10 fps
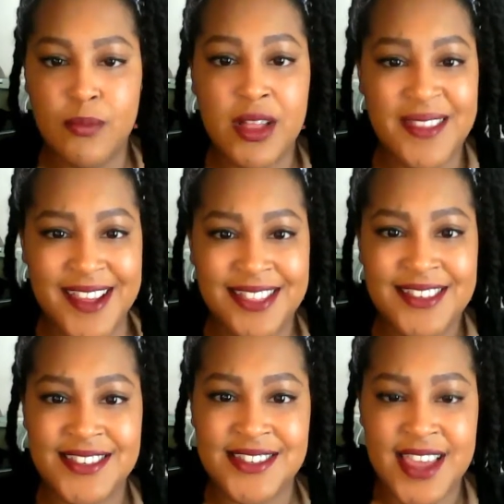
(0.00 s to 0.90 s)

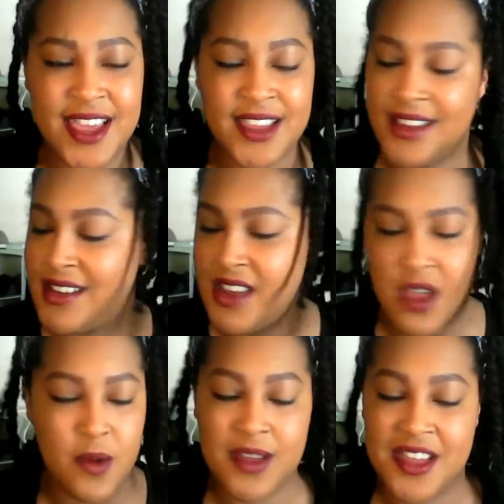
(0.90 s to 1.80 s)
politely say,
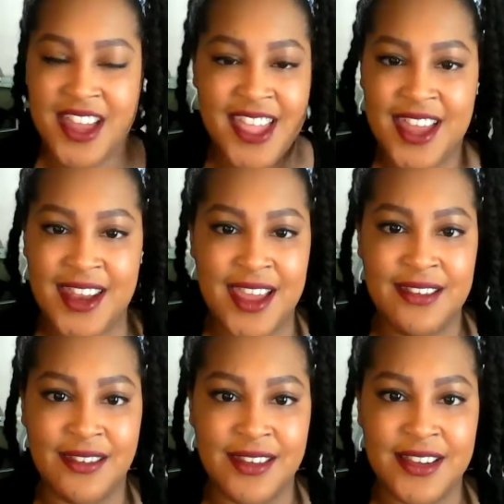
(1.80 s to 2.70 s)
no, I can't
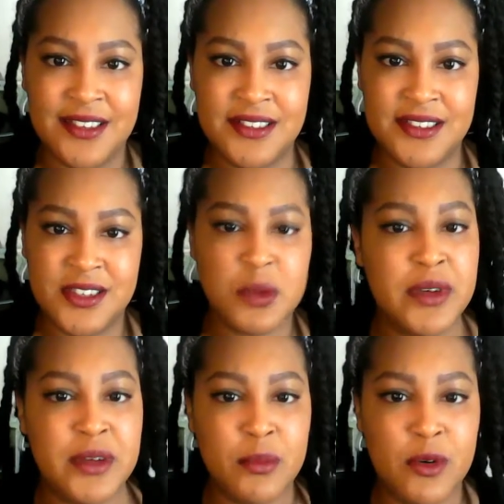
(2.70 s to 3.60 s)
handle it.
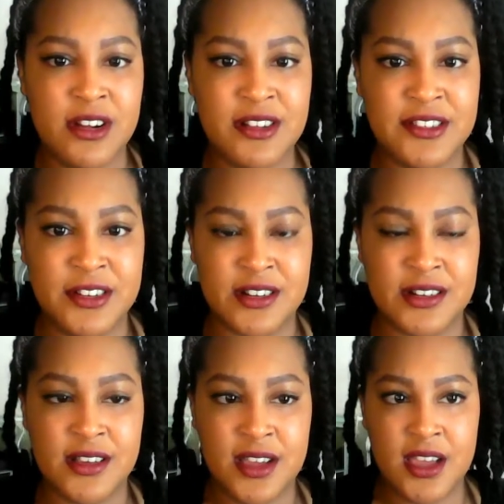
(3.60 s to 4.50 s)
Don't put more on
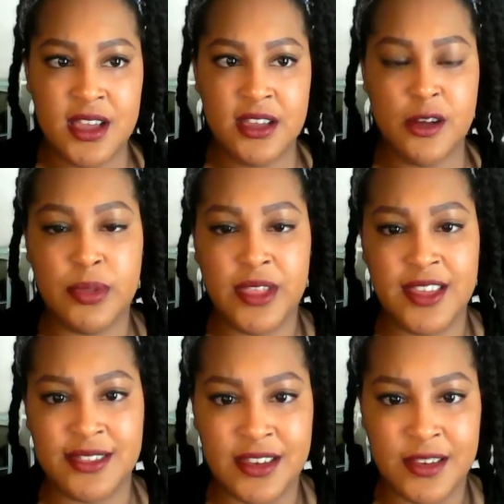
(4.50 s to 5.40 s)
your
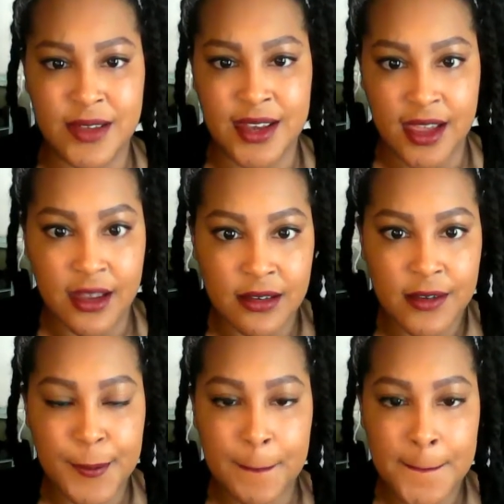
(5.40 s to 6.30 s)
plate than you can
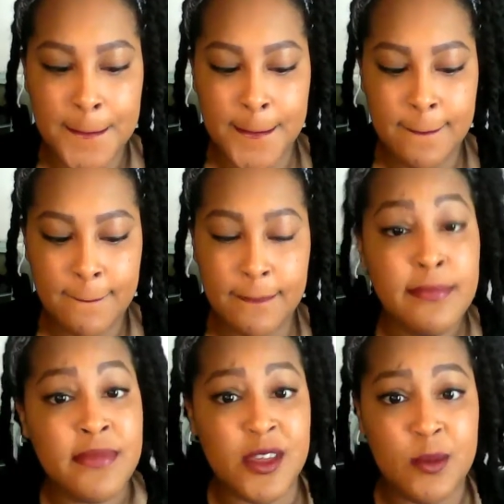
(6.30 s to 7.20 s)
handle.
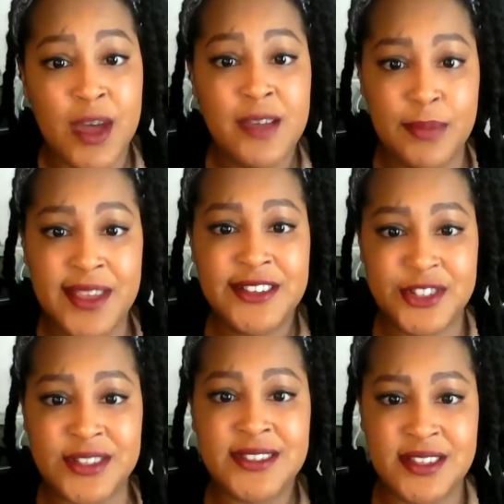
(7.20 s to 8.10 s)
You might be
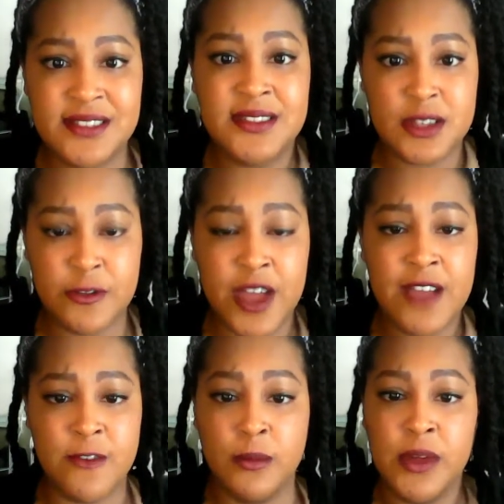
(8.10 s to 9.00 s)
just in
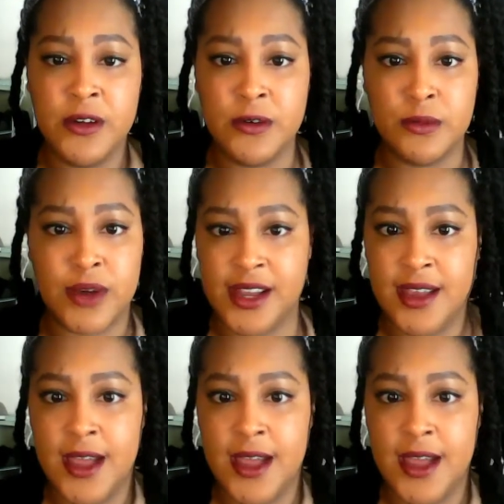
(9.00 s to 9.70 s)
survival mode right